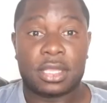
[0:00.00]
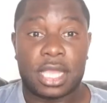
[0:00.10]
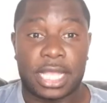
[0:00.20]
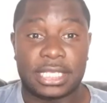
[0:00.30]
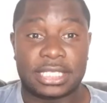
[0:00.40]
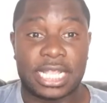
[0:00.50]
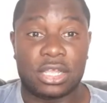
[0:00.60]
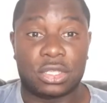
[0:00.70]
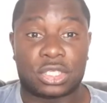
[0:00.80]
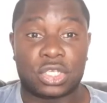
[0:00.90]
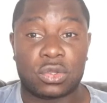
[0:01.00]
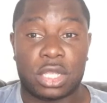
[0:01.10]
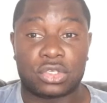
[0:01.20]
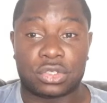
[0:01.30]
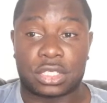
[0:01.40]
And he's nearly on
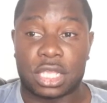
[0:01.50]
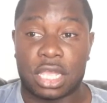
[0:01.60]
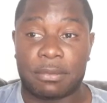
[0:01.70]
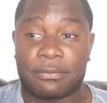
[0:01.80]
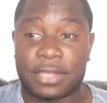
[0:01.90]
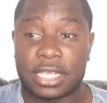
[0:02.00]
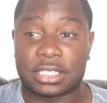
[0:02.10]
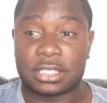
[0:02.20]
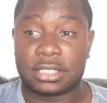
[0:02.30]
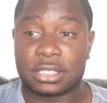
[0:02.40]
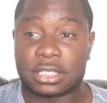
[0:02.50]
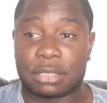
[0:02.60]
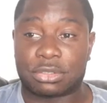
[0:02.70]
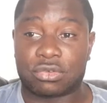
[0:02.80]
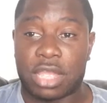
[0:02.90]
200,000
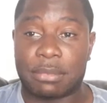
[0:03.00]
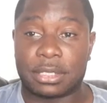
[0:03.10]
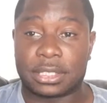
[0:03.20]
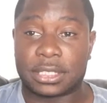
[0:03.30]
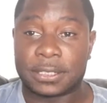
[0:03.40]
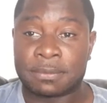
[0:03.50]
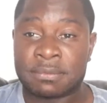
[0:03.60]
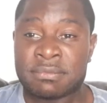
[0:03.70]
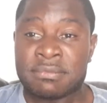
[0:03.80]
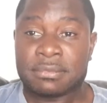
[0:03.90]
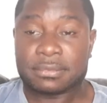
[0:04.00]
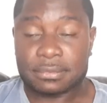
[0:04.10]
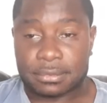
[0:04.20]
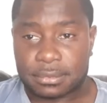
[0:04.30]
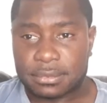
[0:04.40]
subscribers.
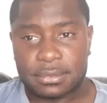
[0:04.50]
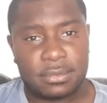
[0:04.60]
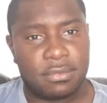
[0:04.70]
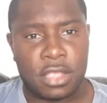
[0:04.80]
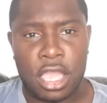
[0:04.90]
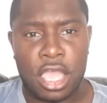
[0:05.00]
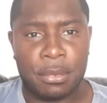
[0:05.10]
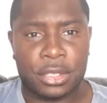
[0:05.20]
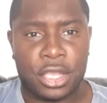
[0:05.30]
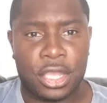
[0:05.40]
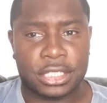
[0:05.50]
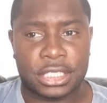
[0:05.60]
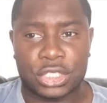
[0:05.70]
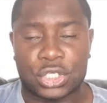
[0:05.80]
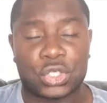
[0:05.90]

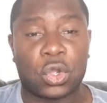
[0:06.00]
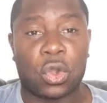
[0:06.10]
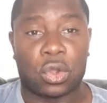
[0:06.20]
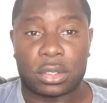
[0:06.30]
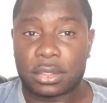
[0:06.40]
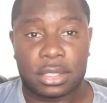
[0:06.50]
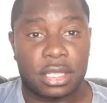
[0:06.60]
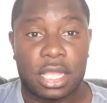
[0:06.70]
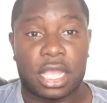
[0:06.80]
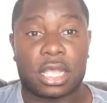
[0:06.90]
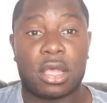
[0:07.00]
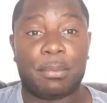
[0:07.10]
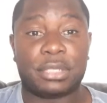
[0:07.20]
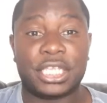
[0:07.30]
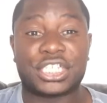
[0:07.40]
Curtis Shaw
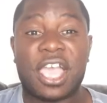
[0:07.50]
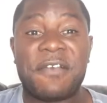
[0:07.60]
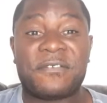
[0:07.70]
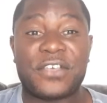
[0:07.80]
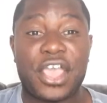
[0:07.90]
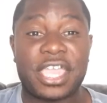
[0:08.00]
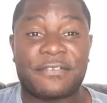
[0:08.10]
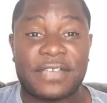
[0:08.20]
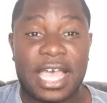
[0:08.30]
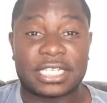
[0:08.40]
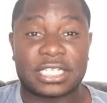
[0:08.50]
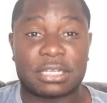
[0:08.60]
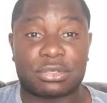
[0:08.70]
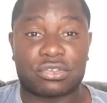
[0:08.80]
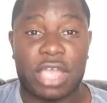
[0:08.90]
accomplished 30,000
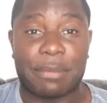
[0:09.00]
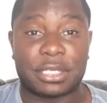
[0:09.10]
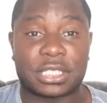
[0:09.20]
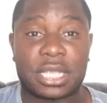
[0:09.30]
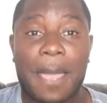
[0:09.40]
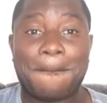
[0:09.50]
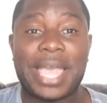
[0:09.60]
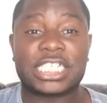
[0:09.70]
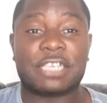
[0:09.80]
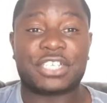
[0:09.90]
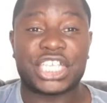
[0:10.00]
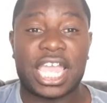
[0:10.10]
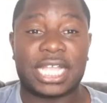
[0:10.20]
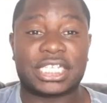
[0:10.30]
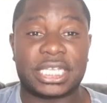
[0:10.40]
subscribers. Massive
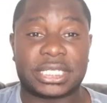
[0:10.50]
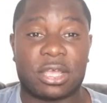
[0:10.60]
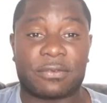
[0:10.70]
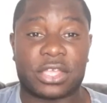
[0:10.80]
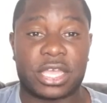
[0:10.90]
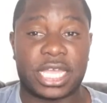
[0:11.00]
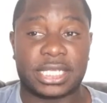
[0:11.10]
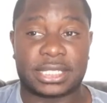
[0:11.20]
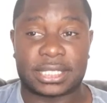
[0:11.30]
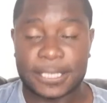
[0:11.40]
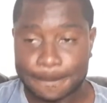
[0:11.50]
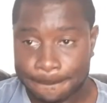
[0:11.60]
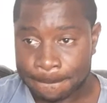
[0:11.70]
shout out to yourself, Curtis.